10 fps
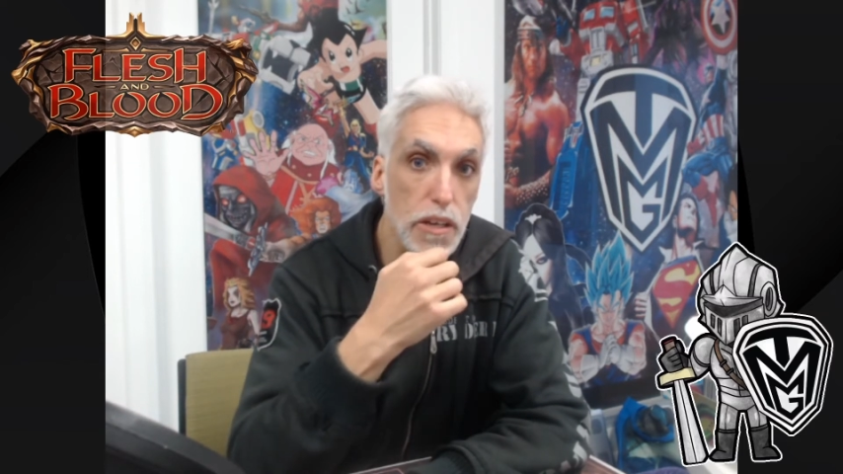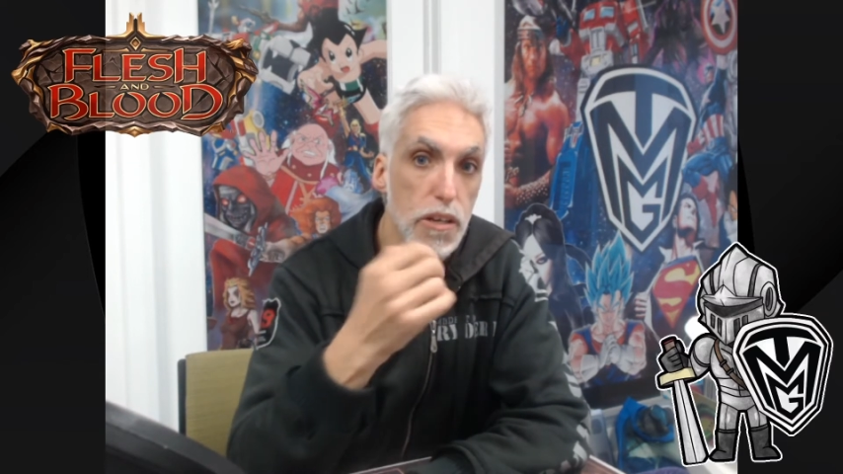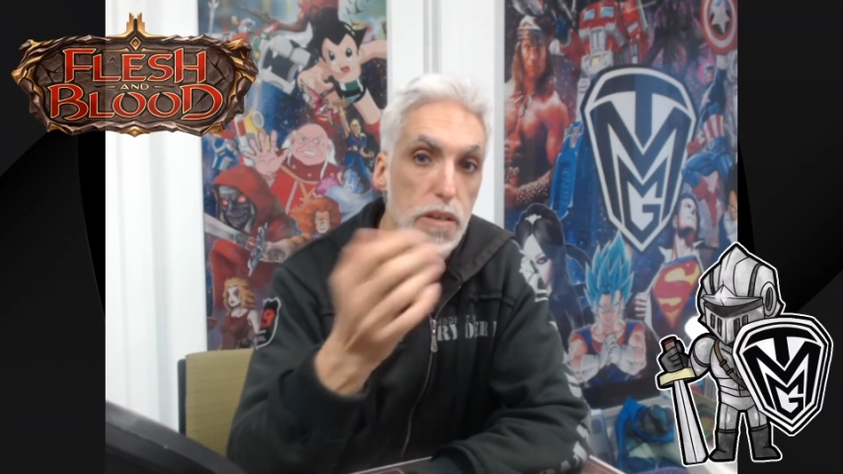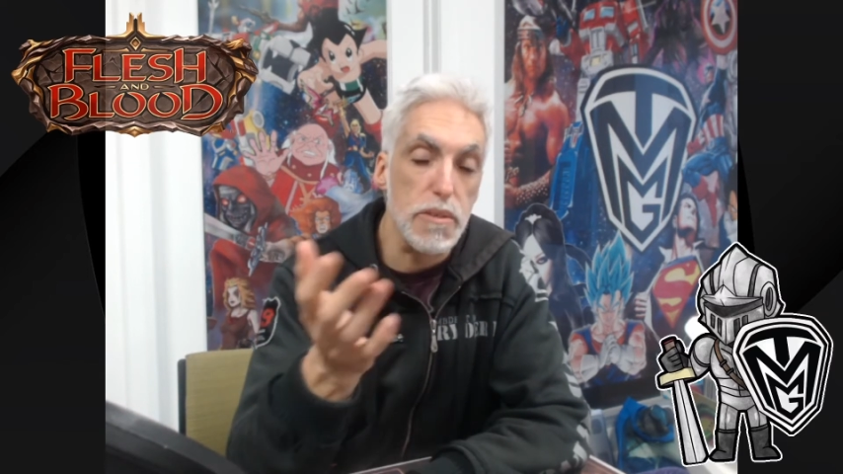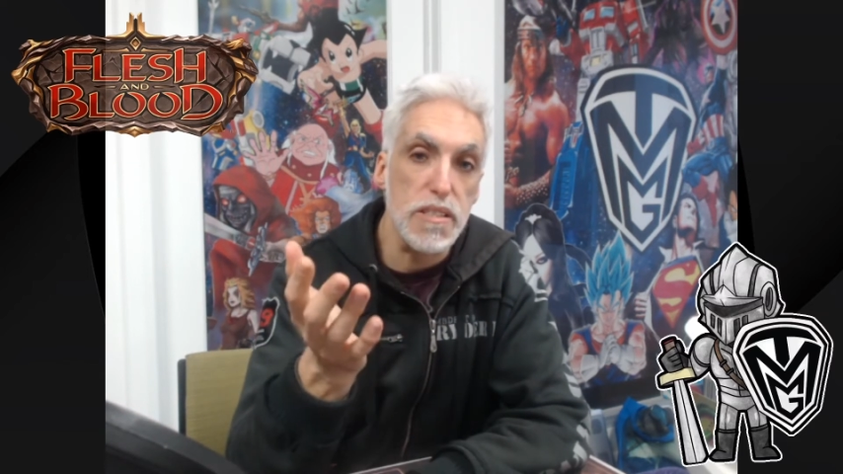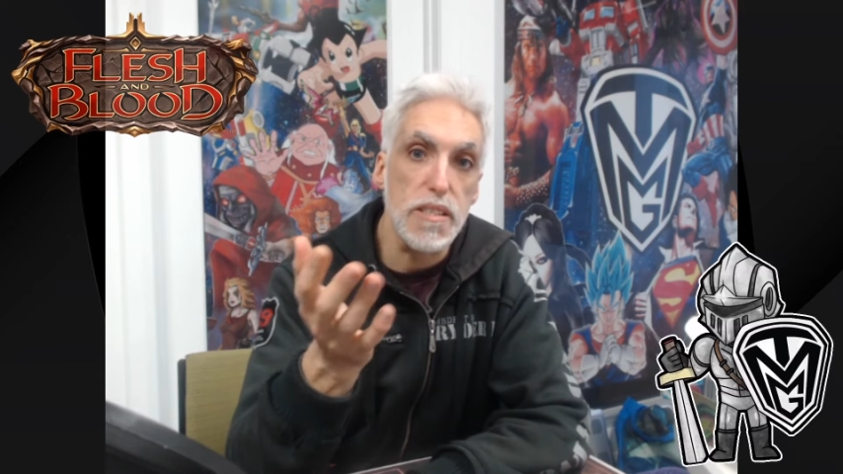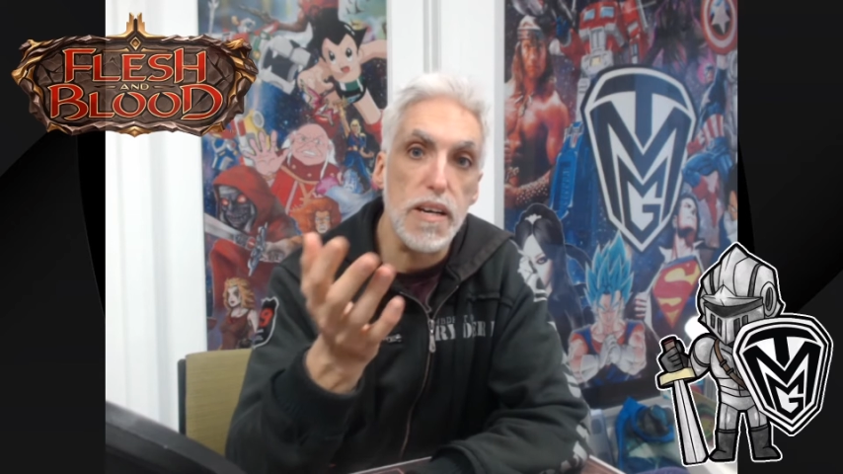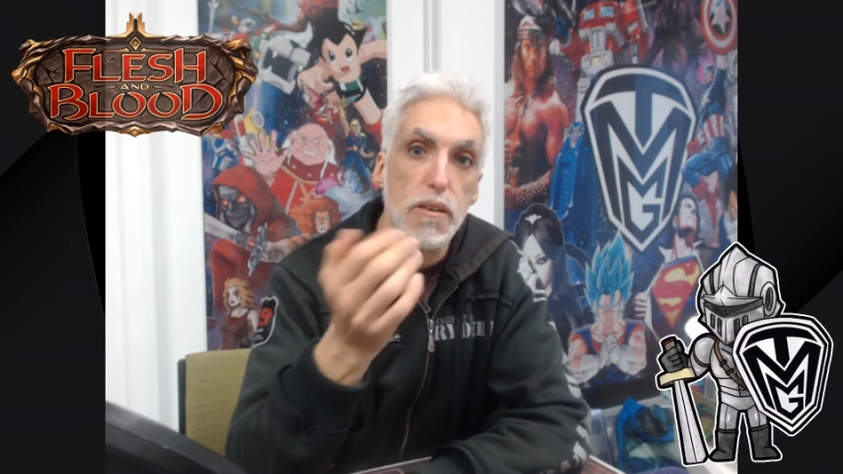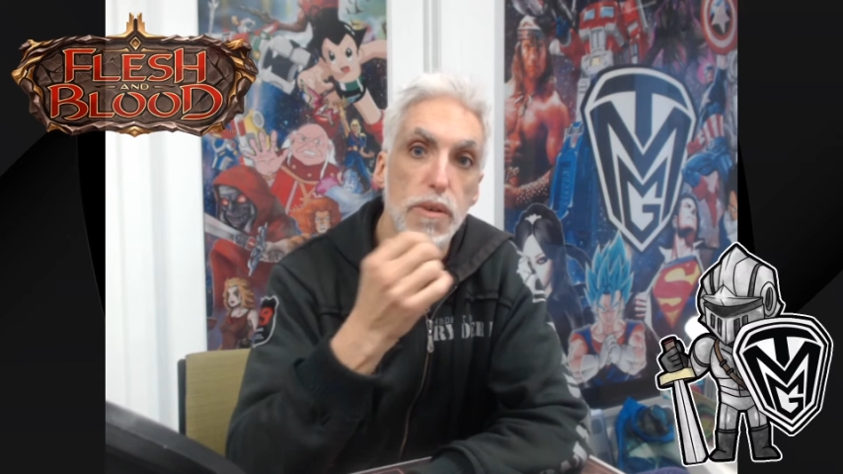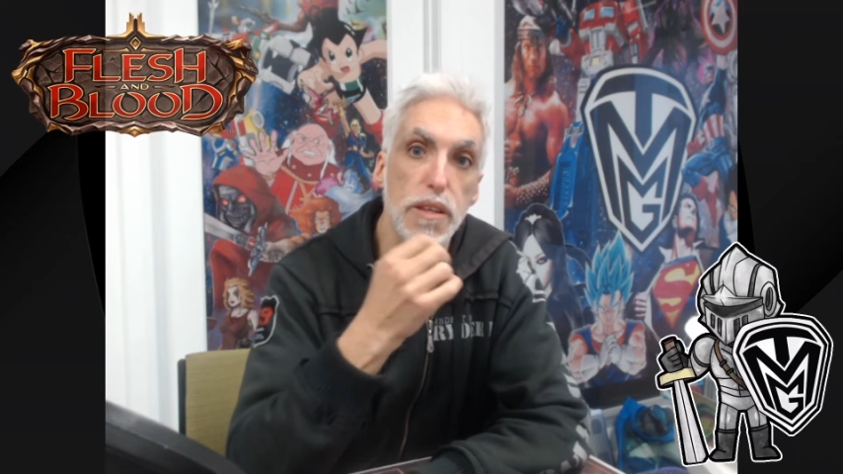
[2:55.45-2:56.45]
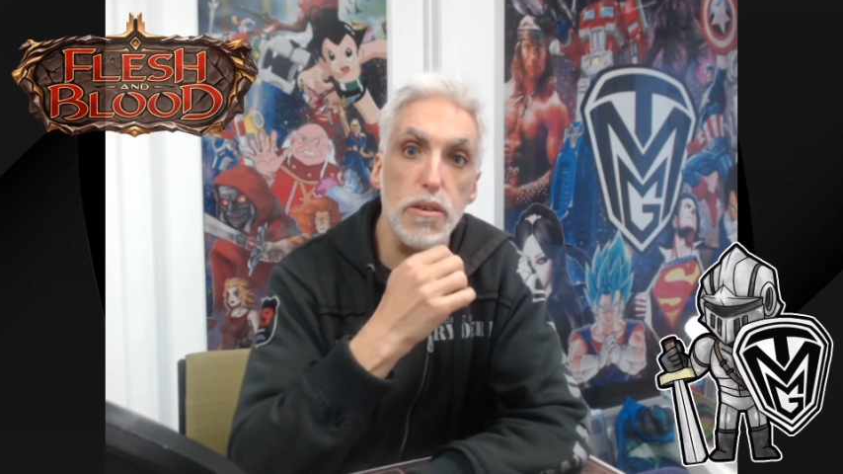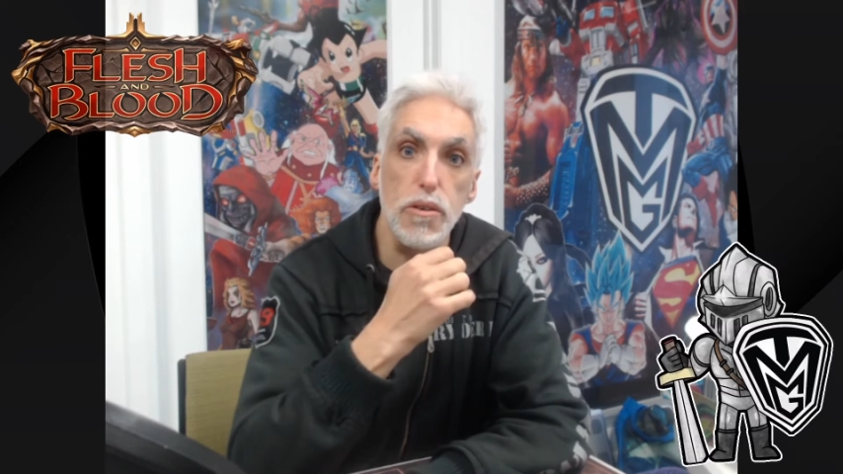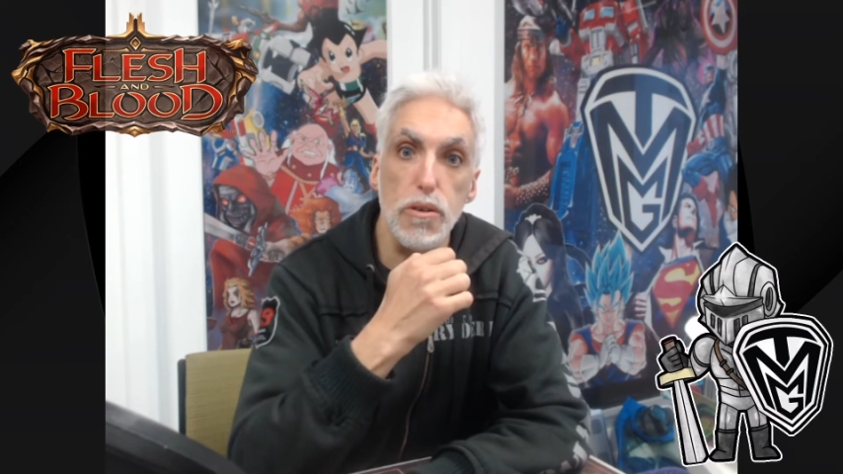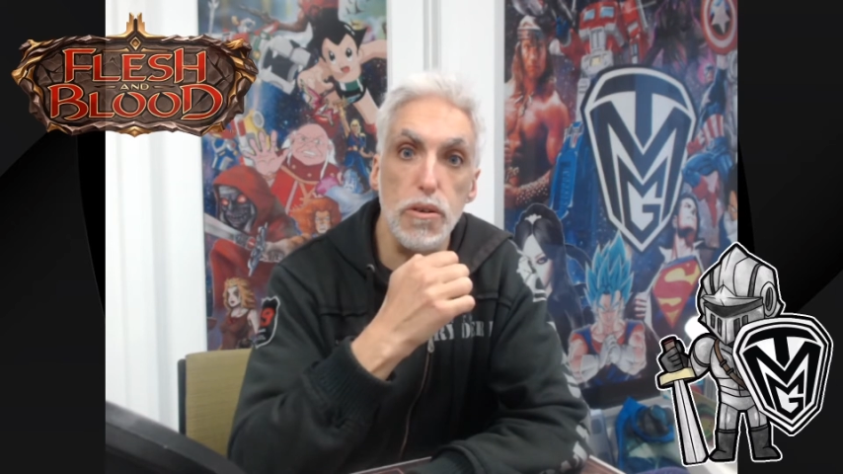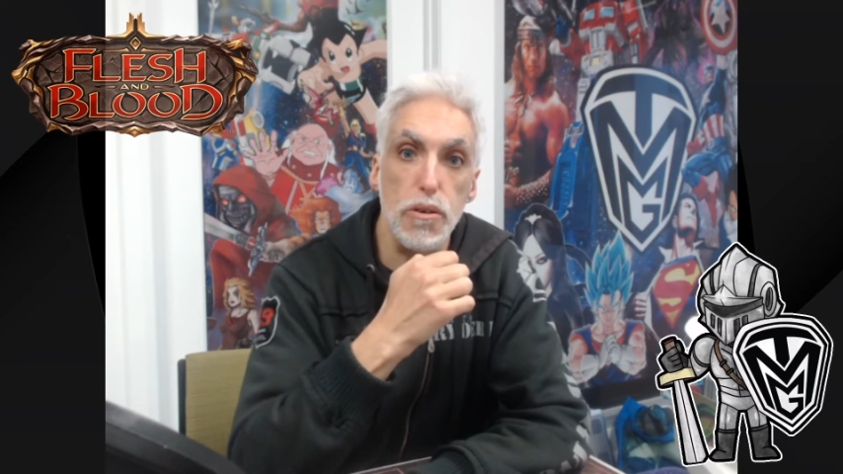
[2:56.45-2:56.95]
You're going to be stuck with
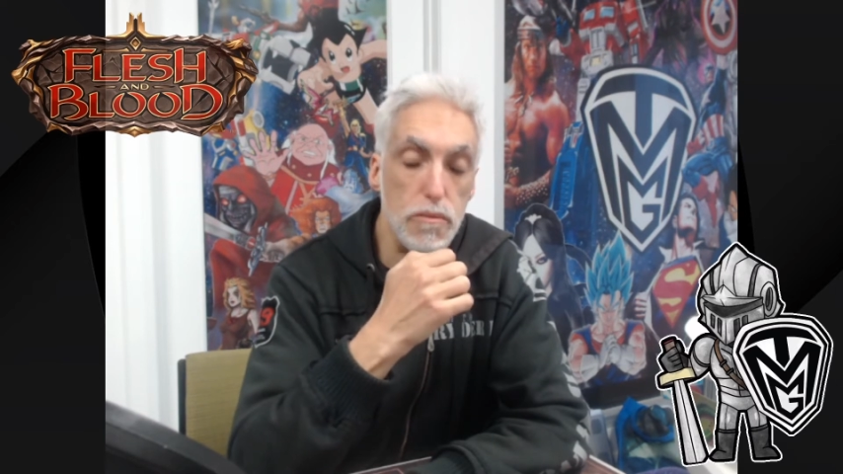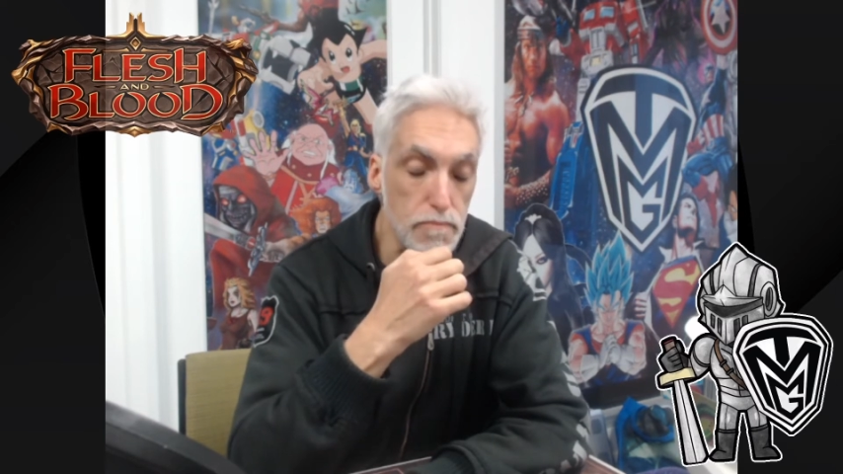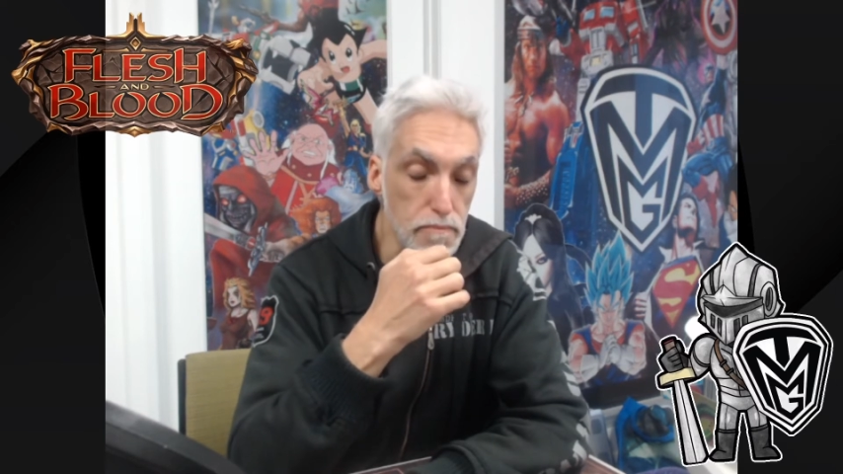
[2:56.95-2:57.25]
your